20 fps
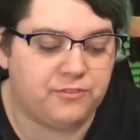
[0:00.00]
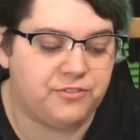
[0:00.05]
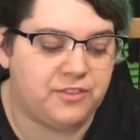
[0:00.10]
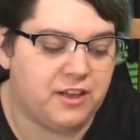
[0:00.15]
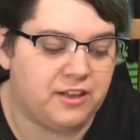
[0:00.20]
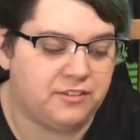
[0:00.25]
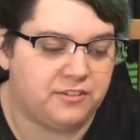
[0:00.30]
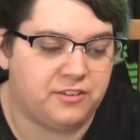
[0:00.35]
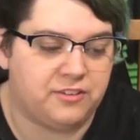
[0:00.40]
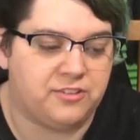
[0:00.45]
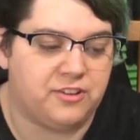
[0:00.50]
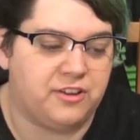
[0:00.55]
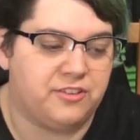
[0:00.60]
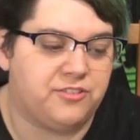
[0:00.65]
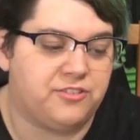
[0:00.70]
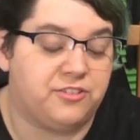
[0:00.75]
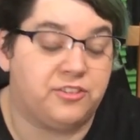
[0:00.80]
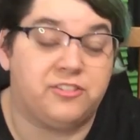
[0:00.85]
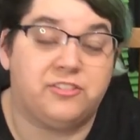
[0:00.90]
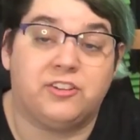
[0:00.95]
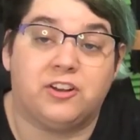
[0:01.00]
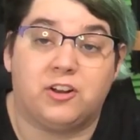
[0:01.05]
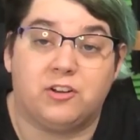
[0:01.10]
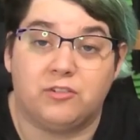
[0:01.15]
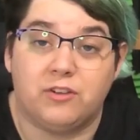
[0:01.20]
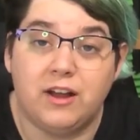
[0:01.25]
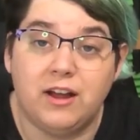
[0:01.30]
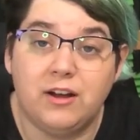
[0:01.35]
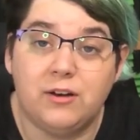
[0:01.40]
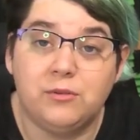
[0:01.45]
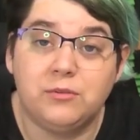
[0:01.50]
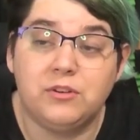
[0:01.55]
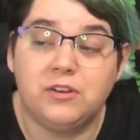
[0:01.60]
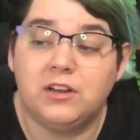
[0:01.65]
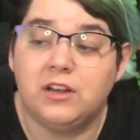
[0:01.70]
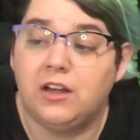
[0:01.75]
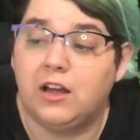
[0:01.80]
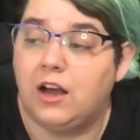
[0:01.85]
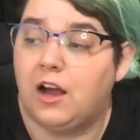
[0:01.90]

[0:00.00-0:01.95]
if that decides to stick around,